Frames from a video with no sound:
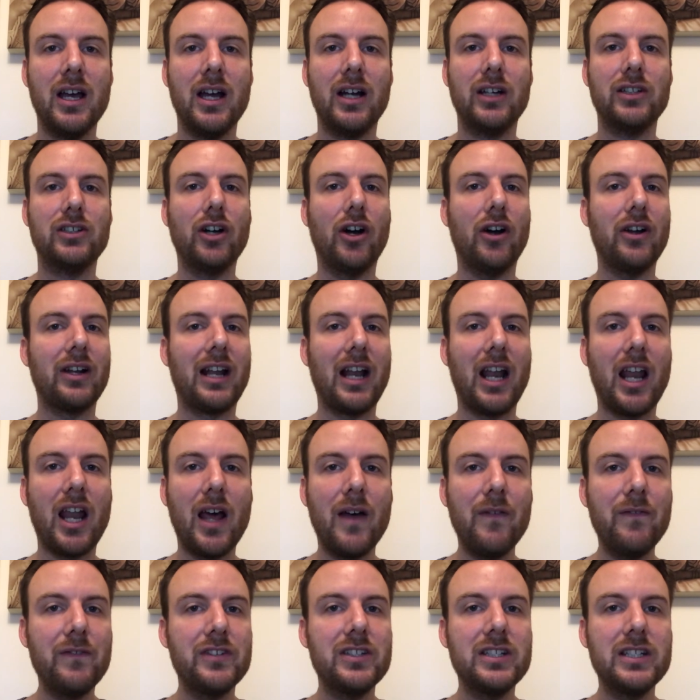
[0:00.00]
God
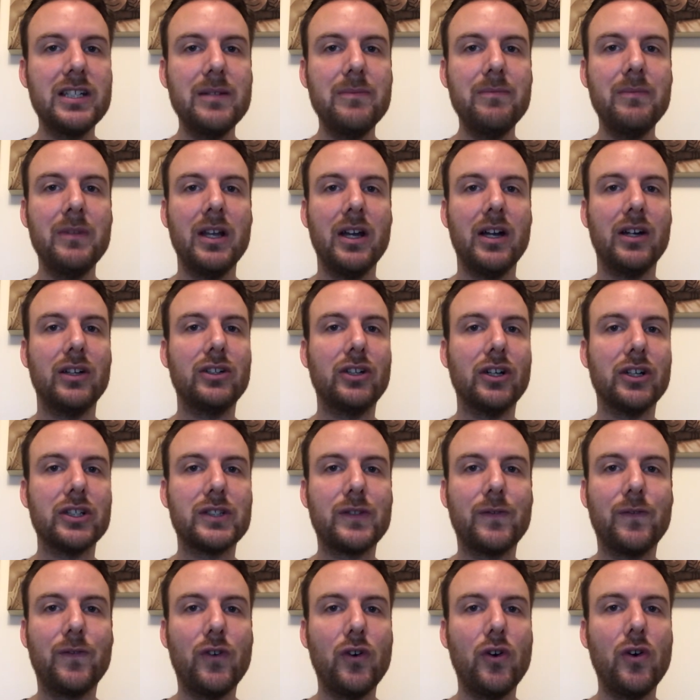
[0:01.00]
loves them, God's
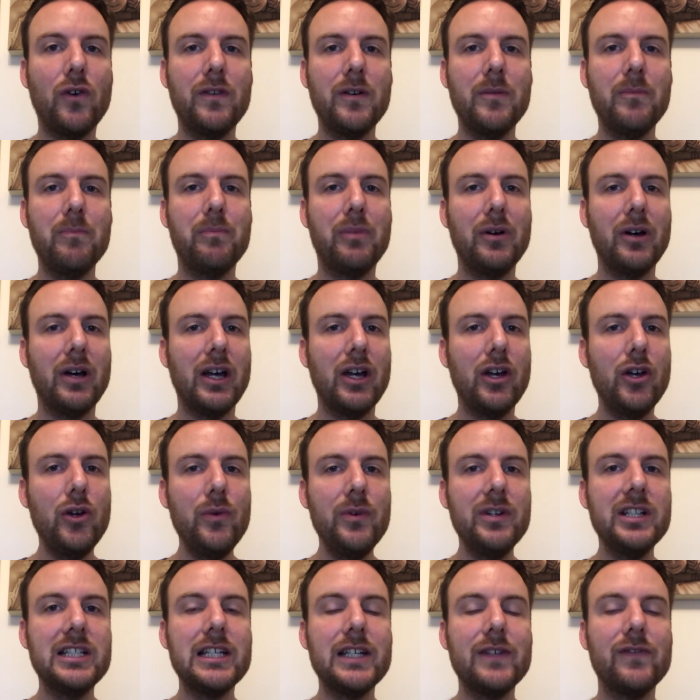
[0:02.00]
for them, but
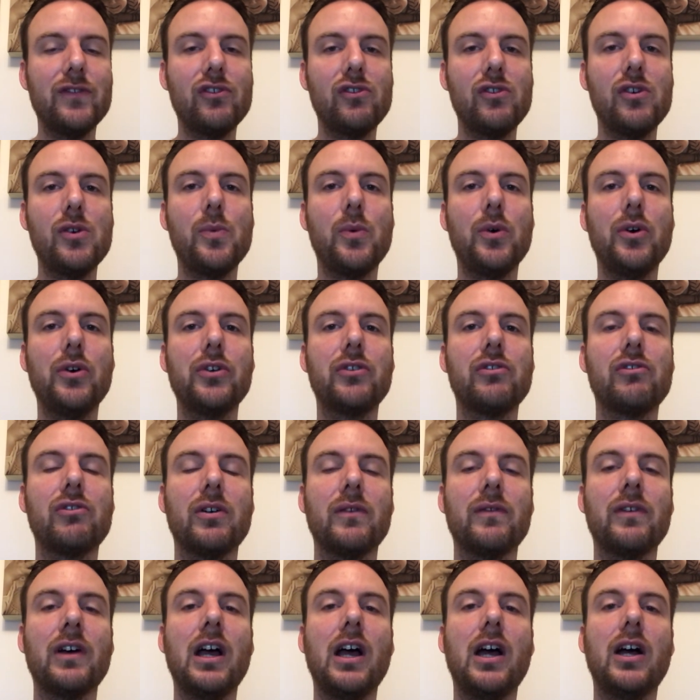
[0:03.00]
who is He the rewarder
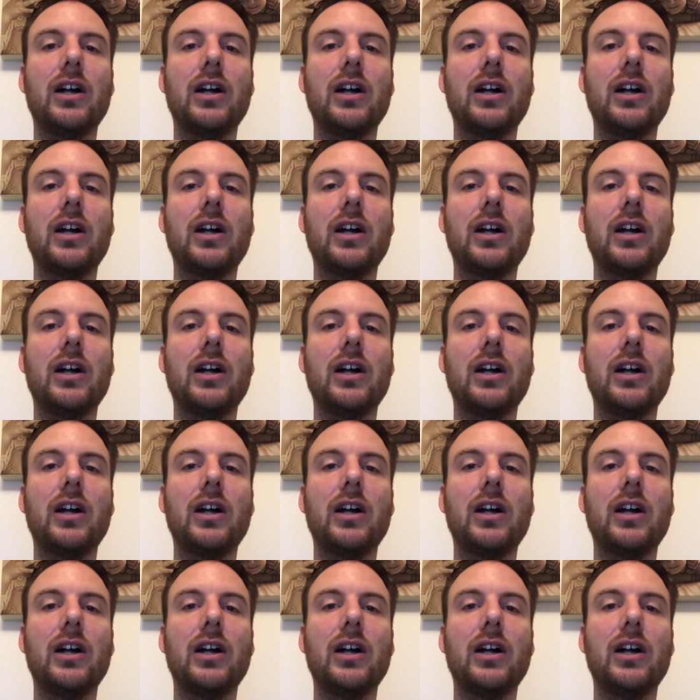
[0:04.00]
of?